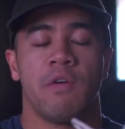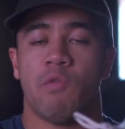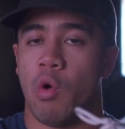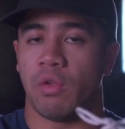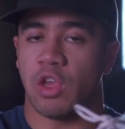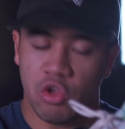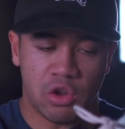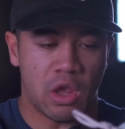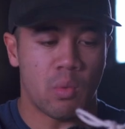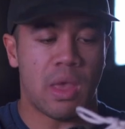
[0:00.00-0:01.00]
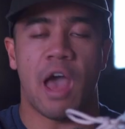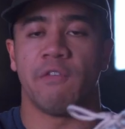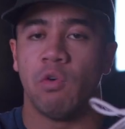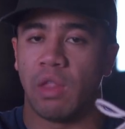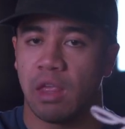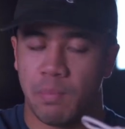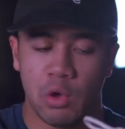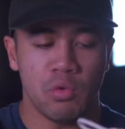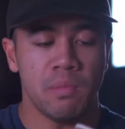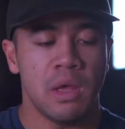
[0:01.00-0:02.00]
For the cushioning, we have full length
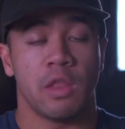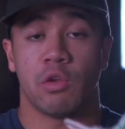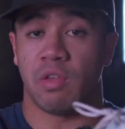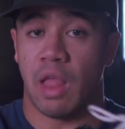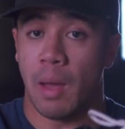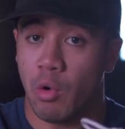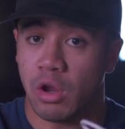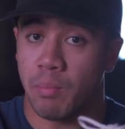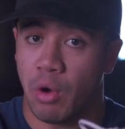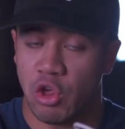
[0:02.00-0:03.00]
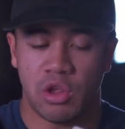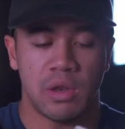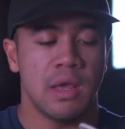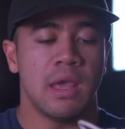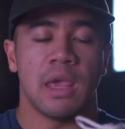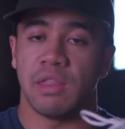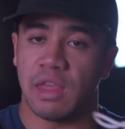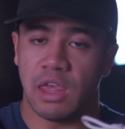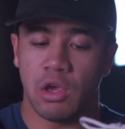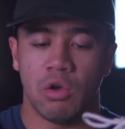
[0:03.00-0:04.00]
boom. There's a lot more compression in the
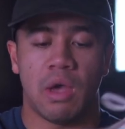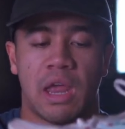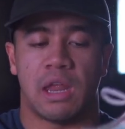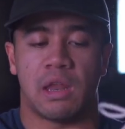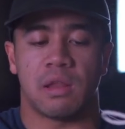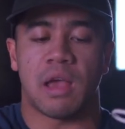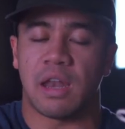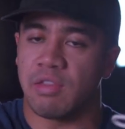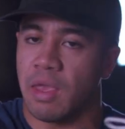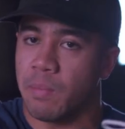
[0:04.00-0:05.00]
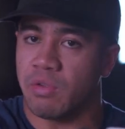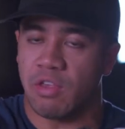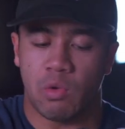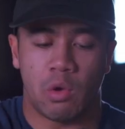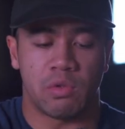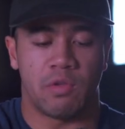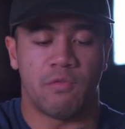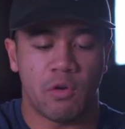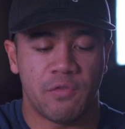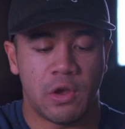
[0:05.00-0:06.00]
heel and it kind of tapers as we go to the
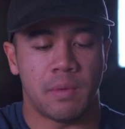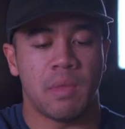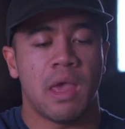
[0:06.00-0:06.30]
forefoot.